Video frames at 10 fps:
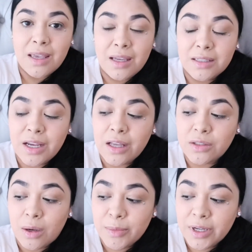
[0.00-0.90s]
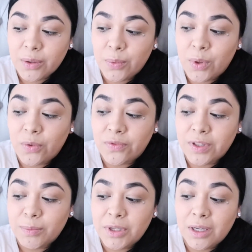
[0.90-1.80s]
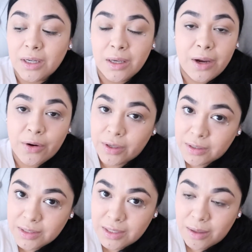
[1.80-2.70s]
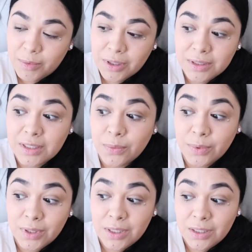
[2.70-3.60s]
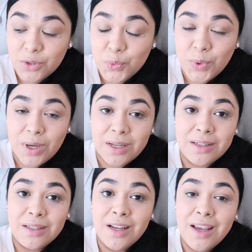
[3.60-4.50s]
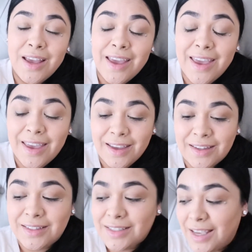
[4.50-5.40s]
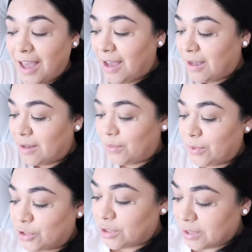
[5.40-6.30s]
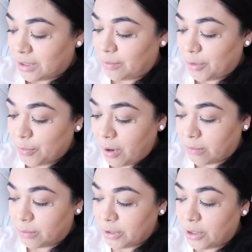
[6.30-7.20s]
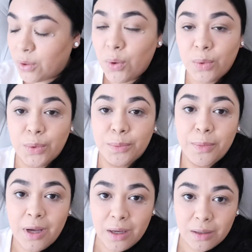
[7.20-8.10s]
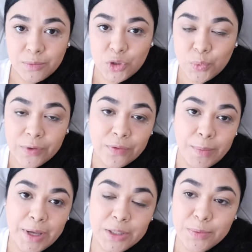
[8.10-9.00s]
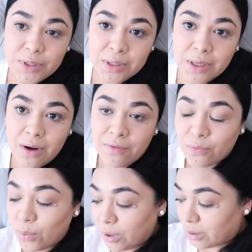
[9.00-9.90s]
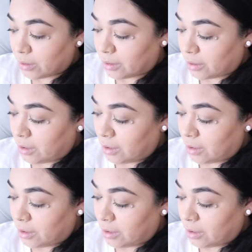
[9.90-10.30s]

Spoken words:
And yeah, Dominic will hopefully be getting a haircut today because he really needs one. And yeah, we're just gonna be probably home. Just wait for my husband to get off work.